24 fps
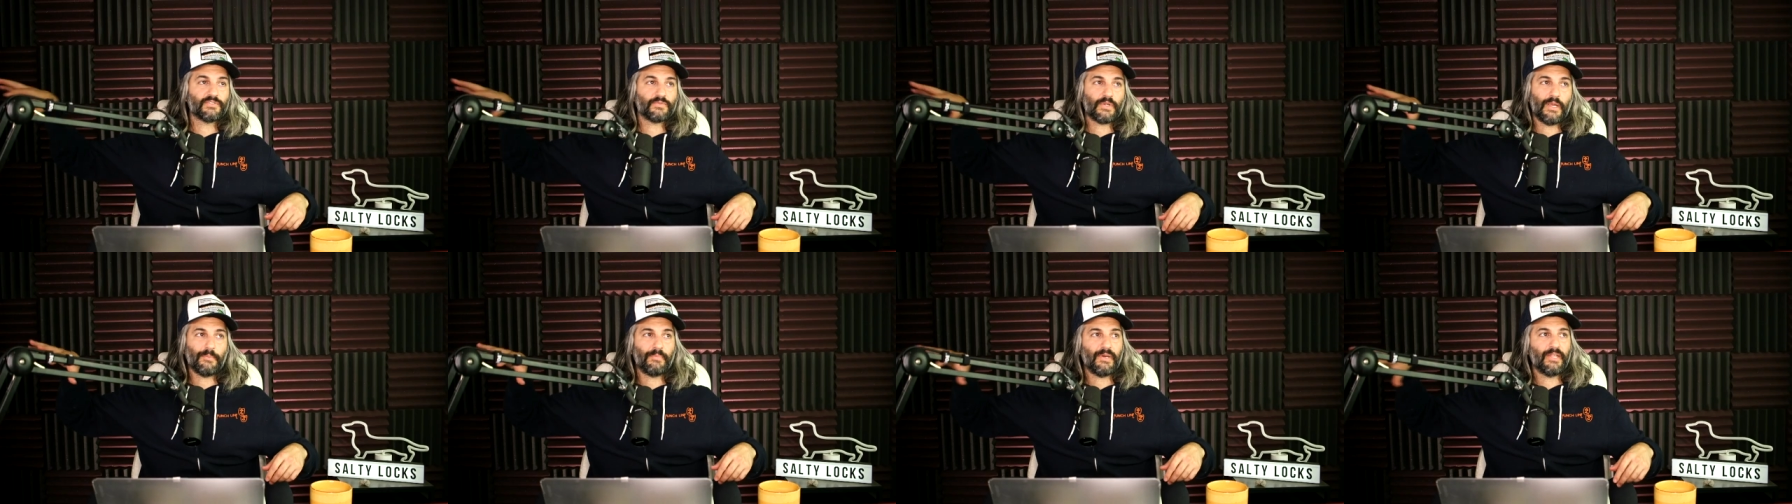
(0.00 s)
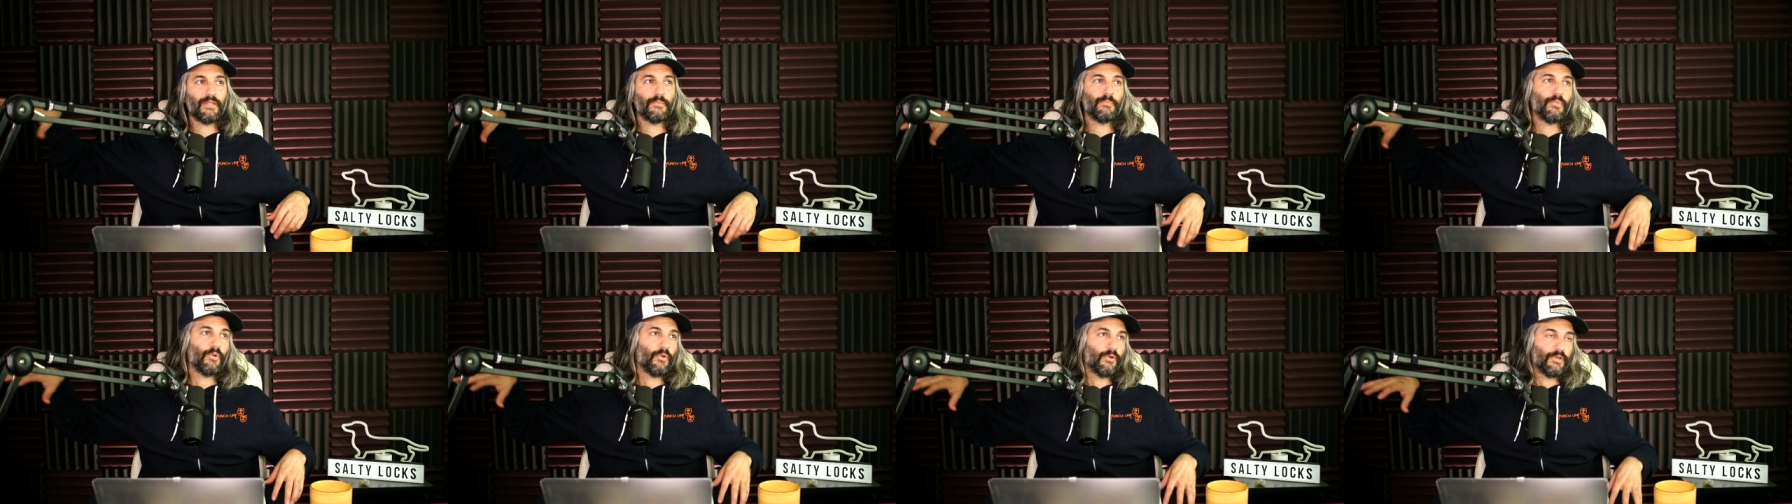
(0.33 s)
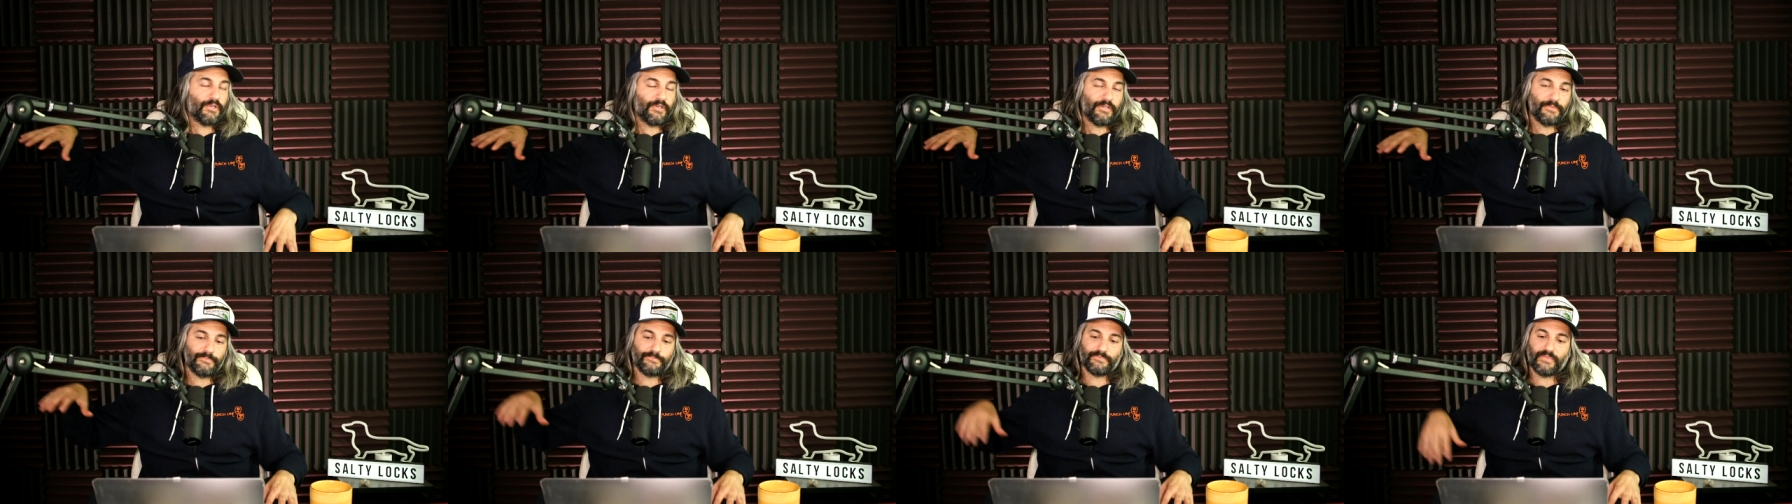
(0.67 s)
right by the
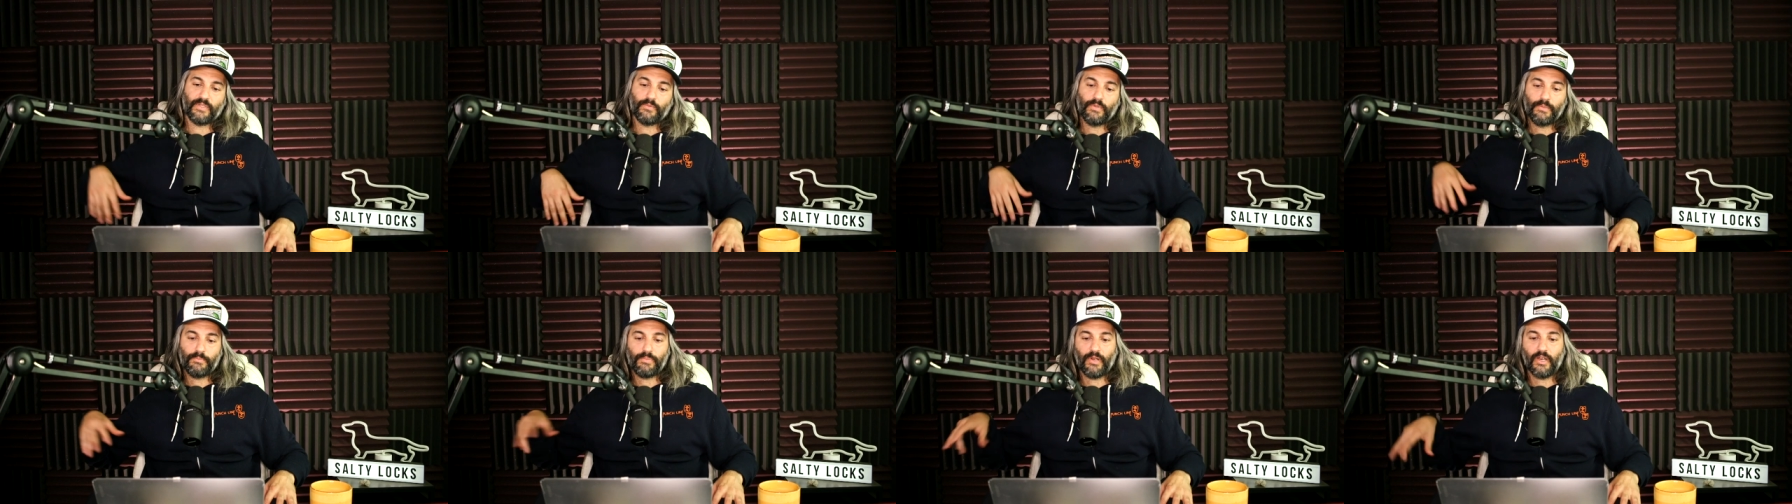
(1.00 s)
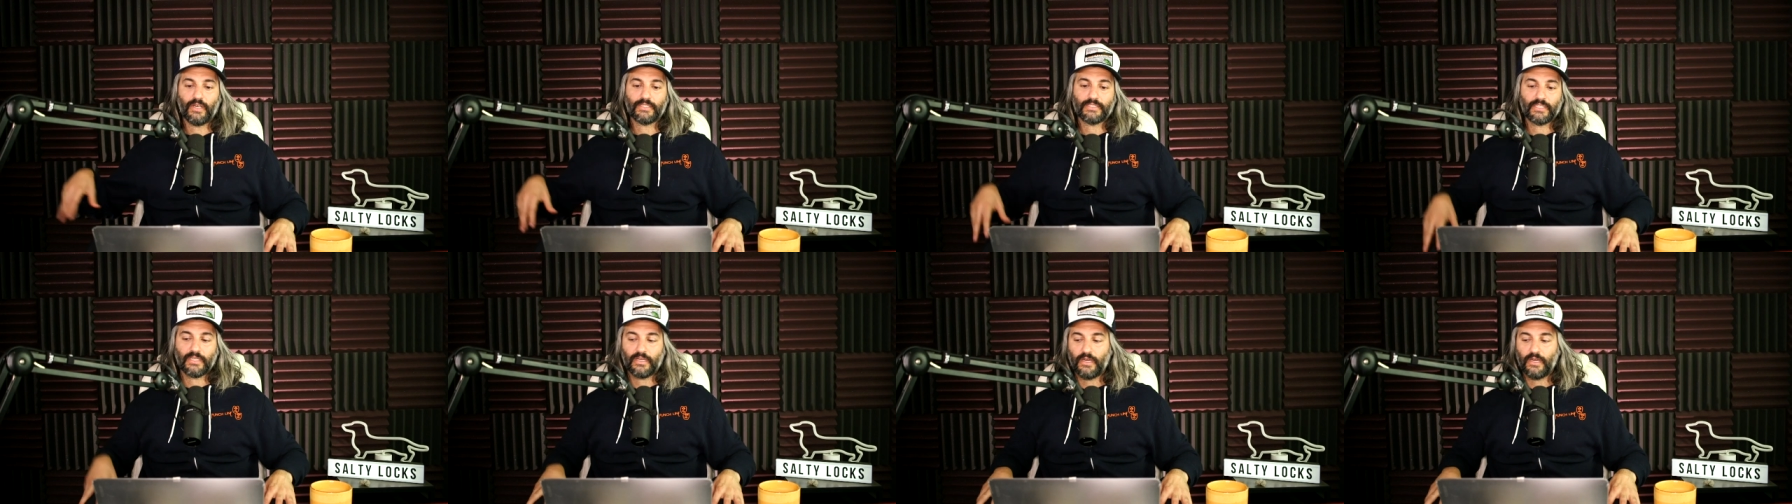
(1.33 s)
border. We park the